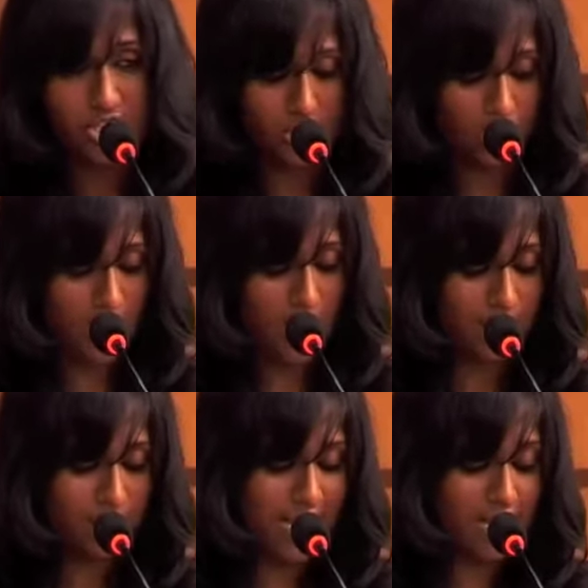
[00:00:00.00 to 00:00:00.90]
So
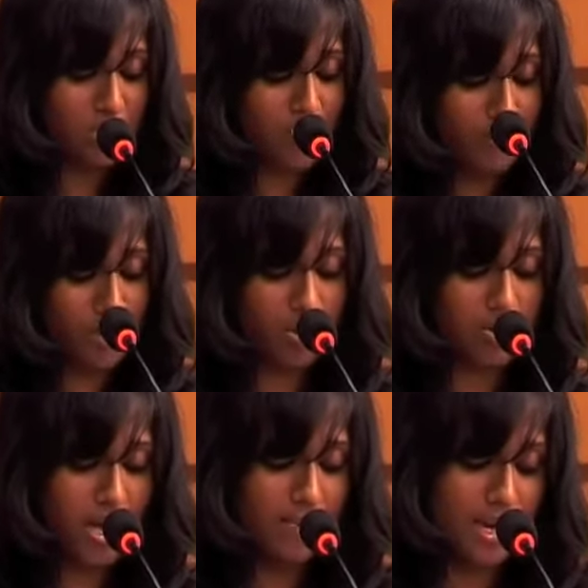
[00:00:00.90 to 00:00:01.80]
thanks to my
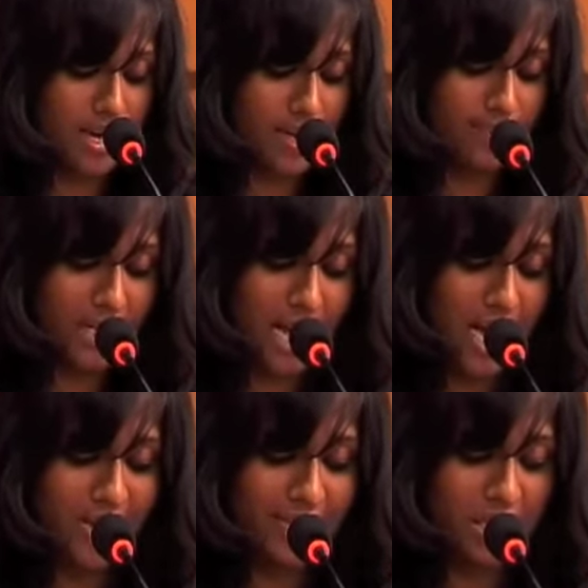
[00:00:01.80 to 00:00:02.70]
program, that
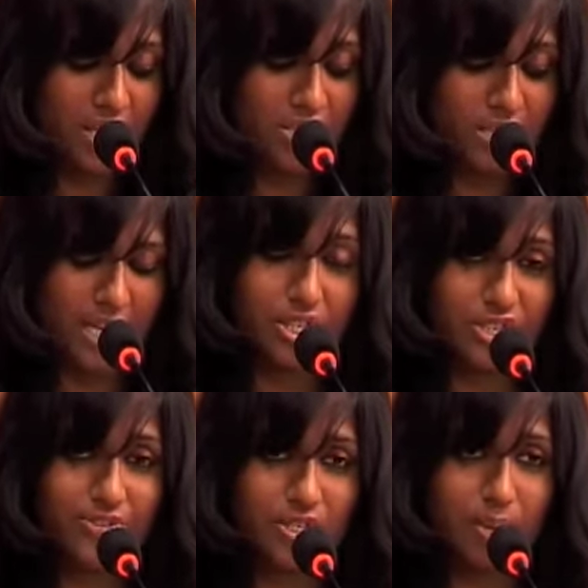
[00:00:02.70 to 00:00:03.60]
I have learned to take a
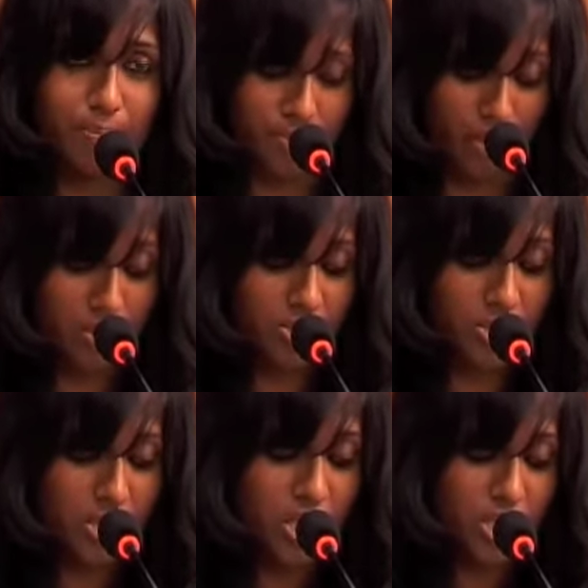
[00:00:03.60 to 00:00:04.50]
different approach
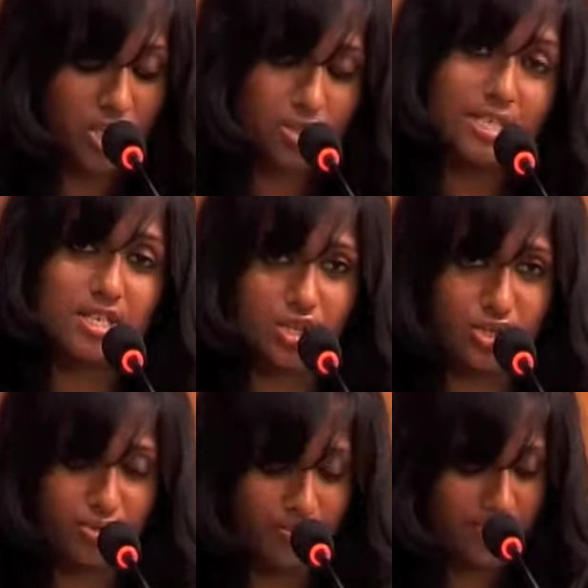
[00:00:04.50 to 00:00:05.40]
to this
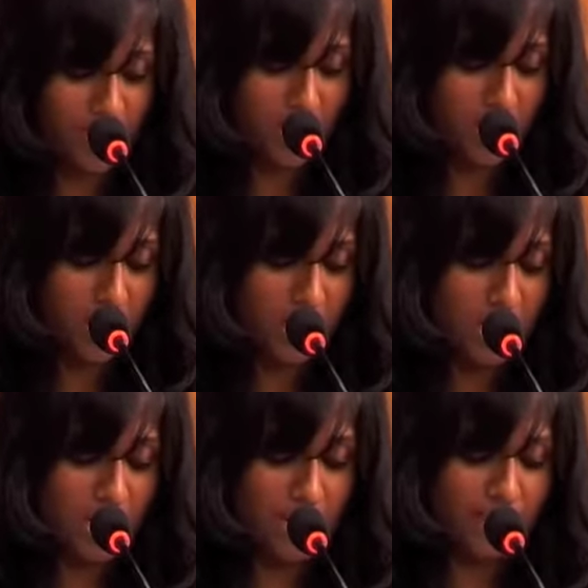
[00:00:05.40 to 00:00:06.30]
issue.
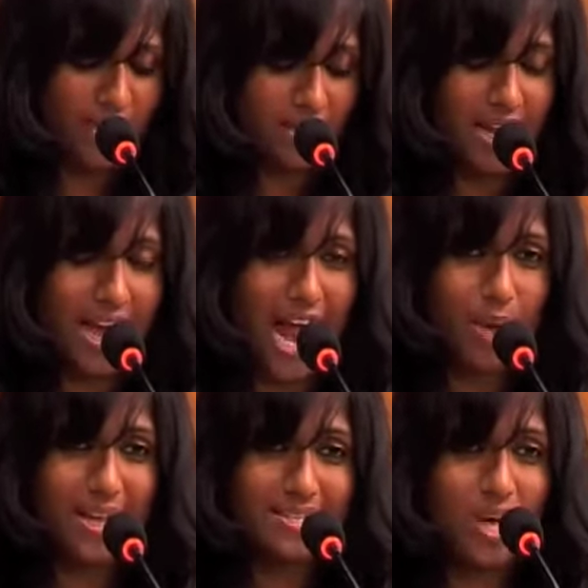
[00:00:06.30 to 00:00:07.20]

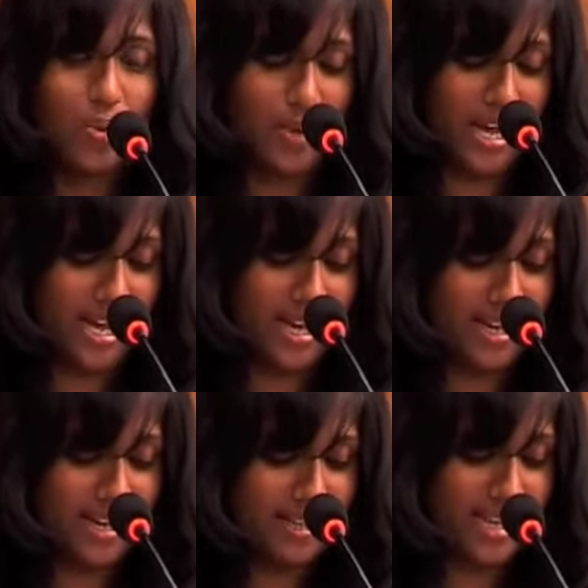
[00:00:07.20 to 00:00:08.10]
I read somewhere
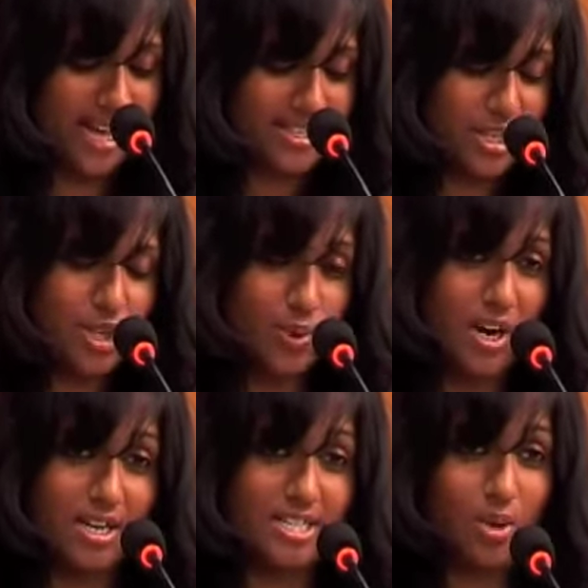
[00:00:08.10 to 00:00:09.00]
that the
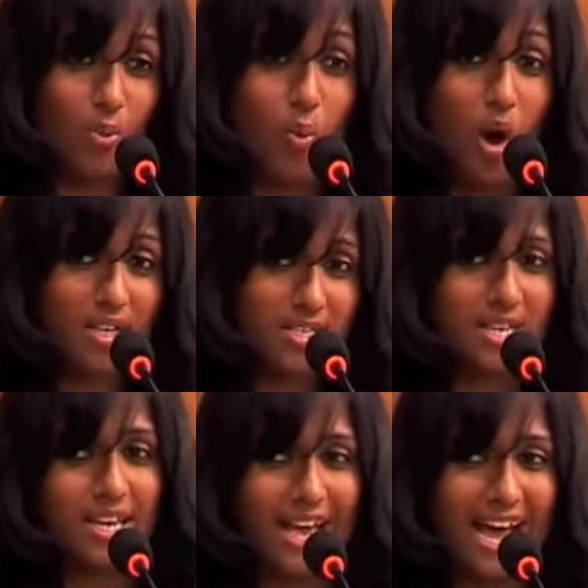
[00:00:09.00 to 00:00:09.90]
words what
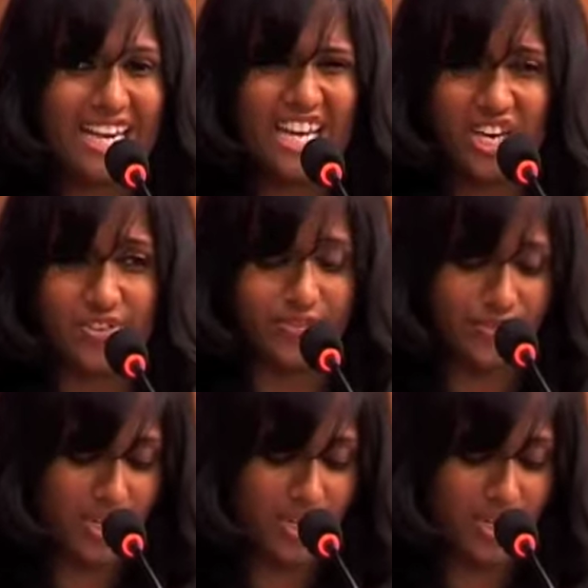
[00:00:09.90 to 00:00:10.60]
and if